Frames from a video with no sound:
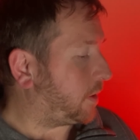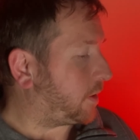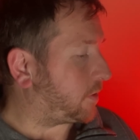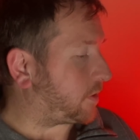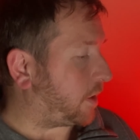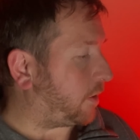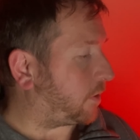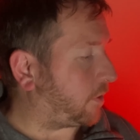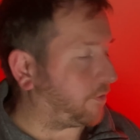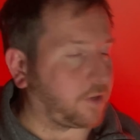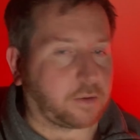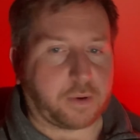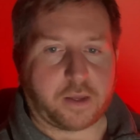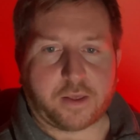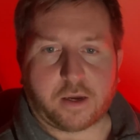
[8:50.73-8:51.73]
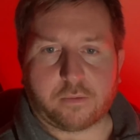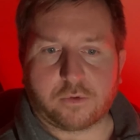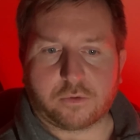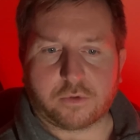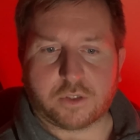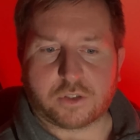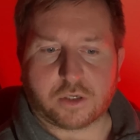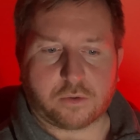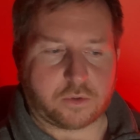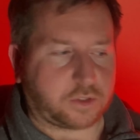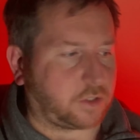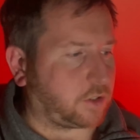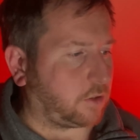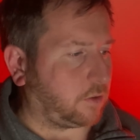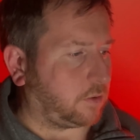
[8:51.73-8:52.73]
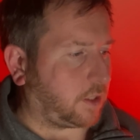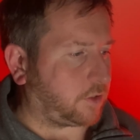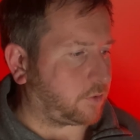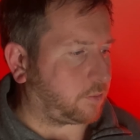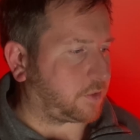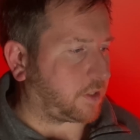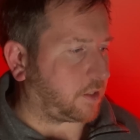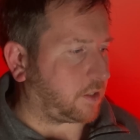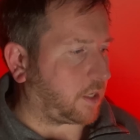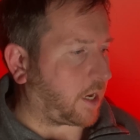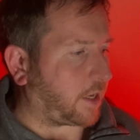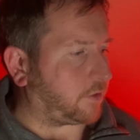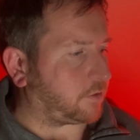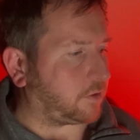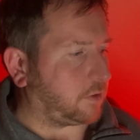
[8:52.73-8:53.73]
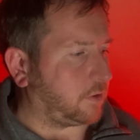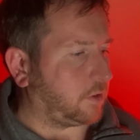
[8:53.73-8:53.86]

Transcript: So I've got to think about that. I'm not really sure what to do 100% yet.